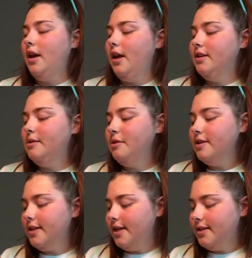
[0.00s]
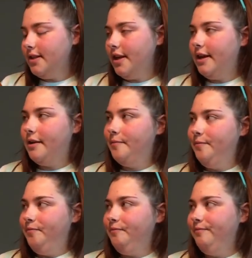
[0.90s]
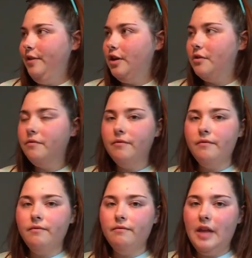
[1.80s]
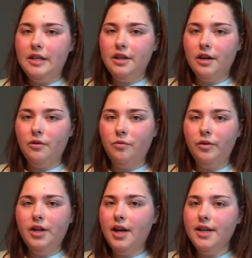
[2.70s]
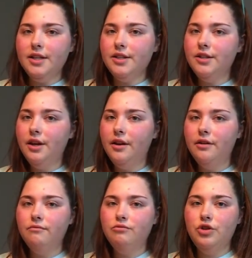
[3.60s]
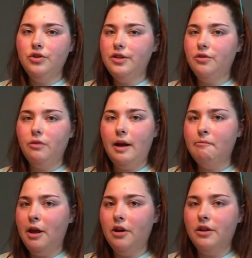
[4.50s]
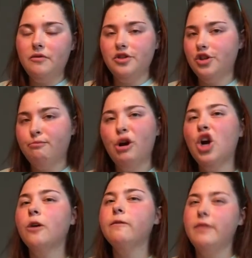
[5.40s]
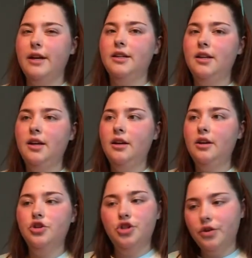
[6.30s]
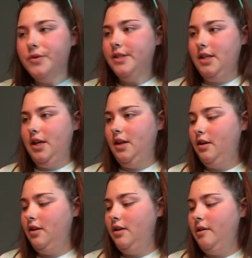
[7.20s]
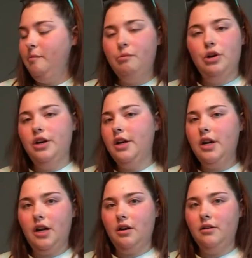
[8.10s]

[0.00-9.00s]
To me, it tastes like, you know, they took a really nice, juicy, ripe mango that was just perfect, juiced it, put it in here.